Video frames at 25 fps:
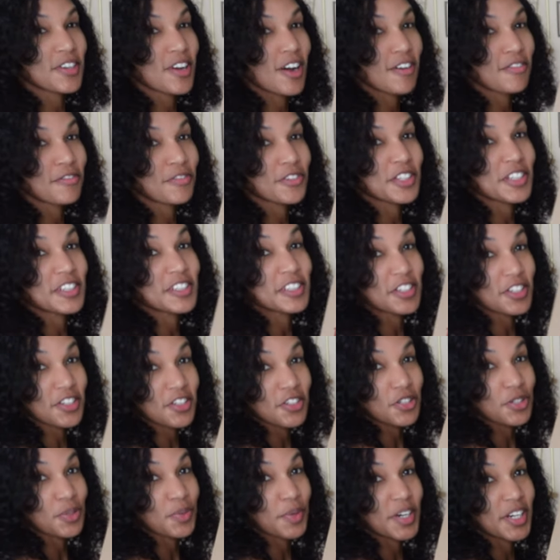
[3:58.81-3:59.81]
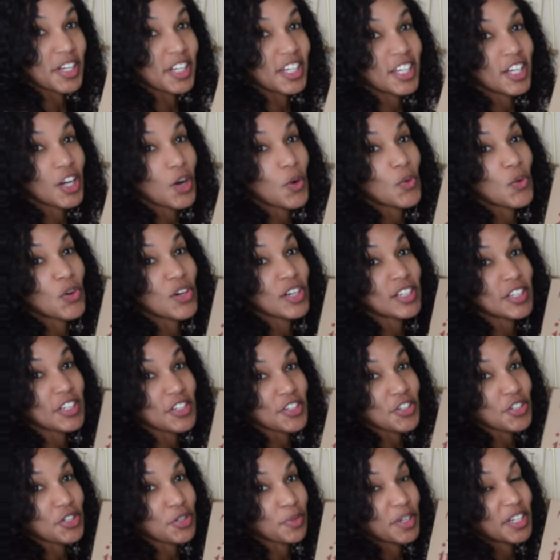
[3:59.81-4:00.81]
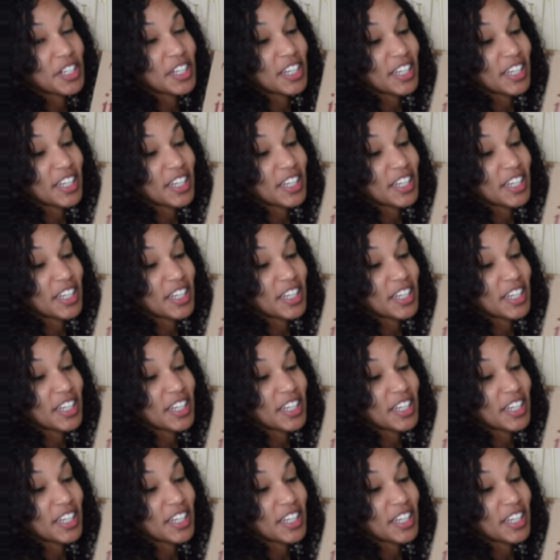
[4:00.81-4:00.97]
off with Alisha 20 or Alisha 20